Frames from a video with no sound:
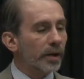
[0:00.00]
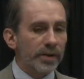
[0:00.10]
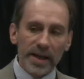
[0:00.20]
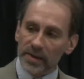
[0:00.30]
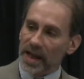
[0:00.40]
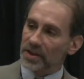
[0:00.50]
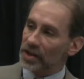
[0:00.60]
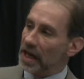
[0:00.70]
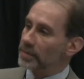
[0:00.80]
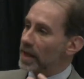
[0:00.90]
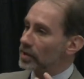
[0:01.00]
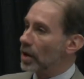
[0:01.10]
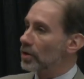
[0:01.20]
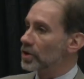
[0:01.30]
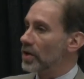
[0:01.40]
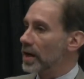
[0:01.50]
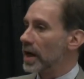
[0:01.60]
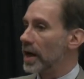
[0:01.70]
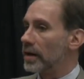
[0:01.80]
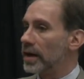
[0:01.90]
Taking that same technology, they
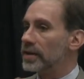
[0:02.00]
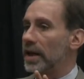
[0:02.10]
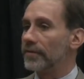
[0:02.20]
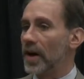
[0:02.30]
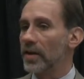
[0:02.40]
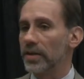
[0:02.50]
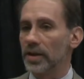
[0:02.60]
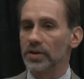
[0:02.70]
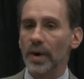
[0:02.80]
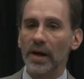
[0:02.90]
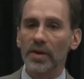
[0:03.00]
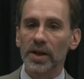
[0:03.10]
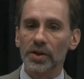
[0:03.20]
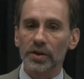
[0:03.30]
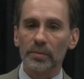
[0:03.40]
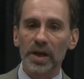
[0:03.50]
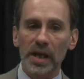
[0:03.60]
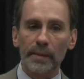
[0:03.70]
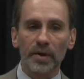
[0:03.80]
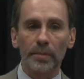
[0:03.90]
can identify things around the kitchen, being
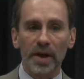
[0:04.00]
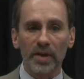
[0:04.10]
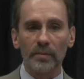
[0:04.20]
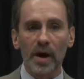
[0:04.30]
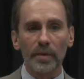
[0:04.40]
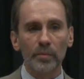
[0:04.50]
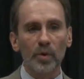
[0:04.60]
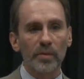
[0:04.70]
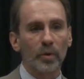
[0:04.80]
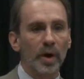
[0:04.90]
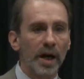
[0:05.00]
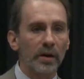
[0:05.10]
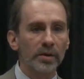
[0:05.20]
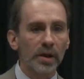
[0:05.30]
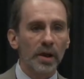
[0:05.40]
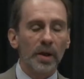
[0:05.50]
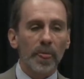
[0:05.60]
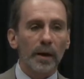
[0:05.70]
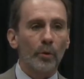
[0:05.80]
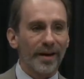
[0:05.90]
able to pick them up and move them around.
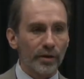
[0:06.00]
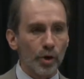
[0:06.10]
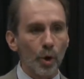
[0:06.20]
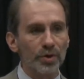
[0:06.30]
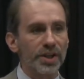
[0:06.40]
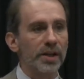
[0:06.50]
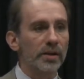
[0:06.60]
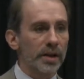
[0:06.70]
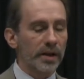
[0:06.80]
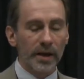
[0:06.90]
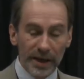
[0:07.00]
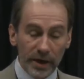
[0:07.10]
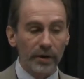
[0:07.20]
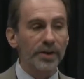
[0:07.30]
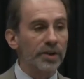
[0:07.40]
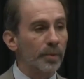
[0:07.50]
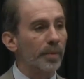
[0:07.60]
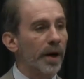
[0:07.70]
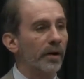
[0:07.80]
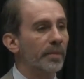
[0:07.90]
One of the goals here is to
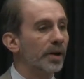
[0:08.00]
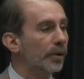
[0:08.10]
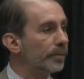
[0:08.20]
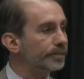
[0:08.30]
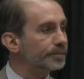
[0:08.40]
prepare a meal.